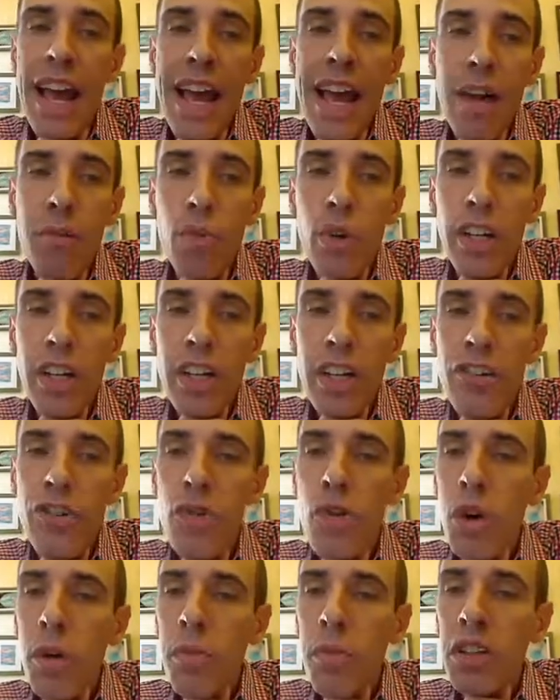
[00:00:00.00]
and we're going to
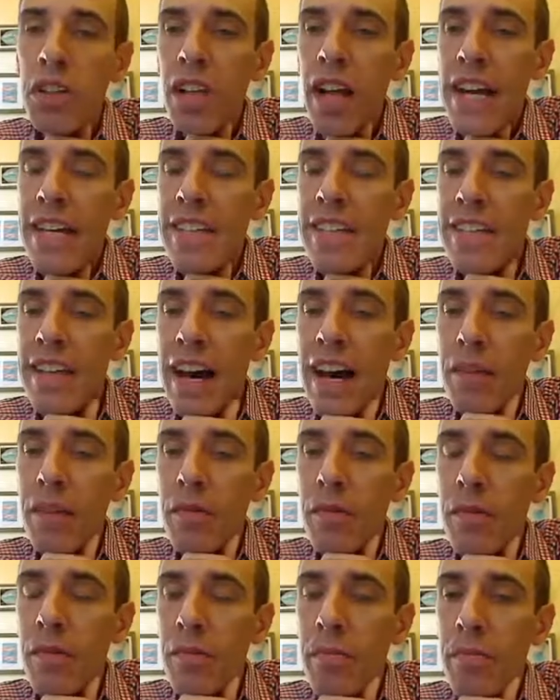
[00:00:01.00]
normalize
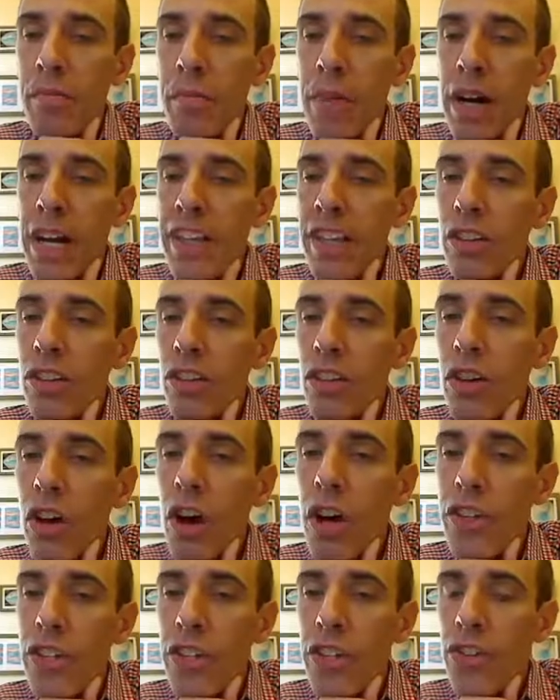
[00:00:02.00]
that by the
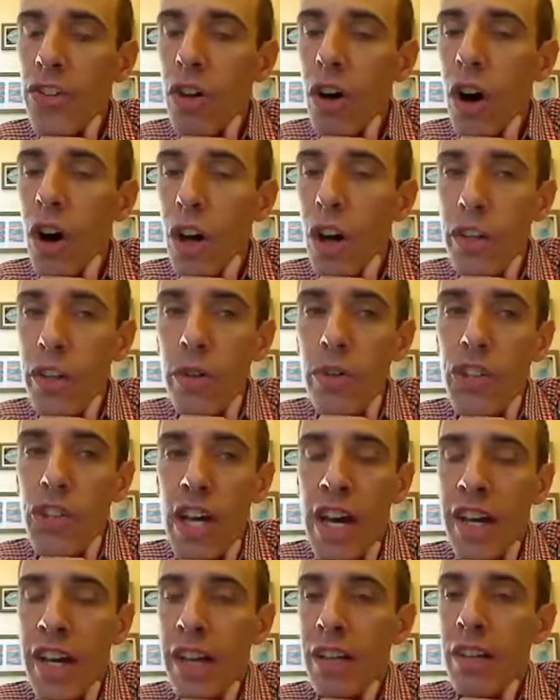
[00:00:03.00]
largest
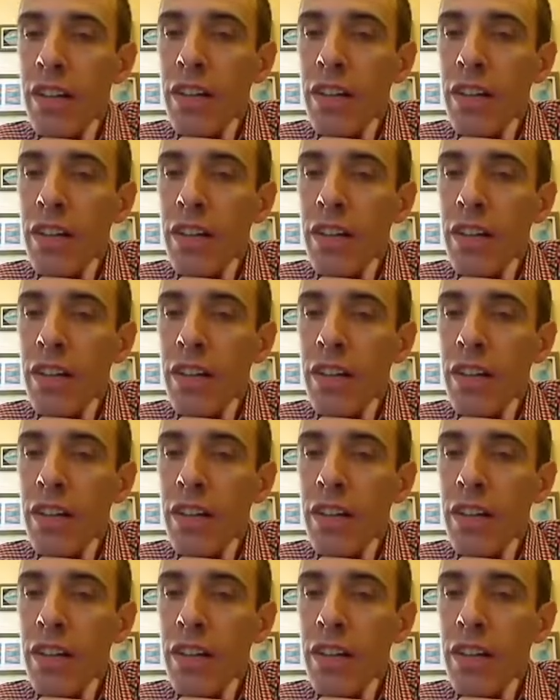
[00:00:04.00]
autogenic